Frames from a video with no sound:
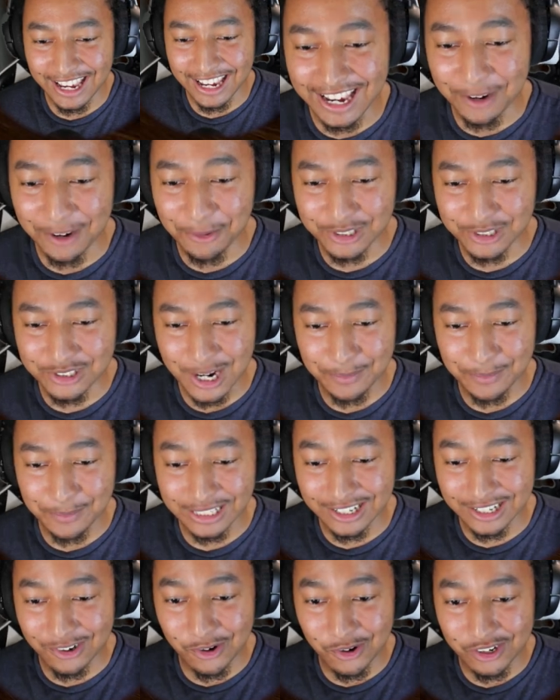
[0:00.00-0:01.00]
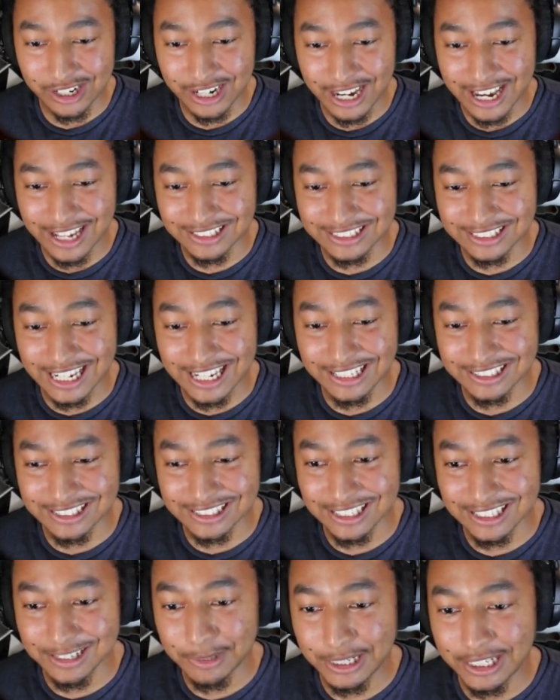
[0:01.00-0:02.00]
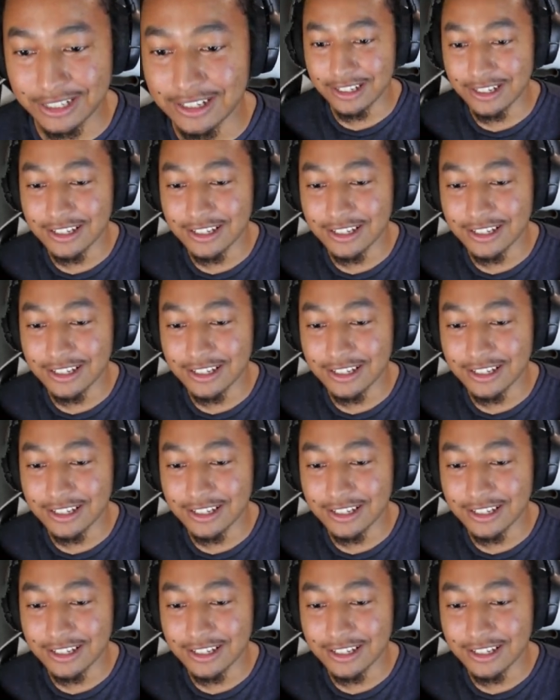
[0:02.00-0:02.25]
hey, everyone trapped in the corner. hey, take your butt.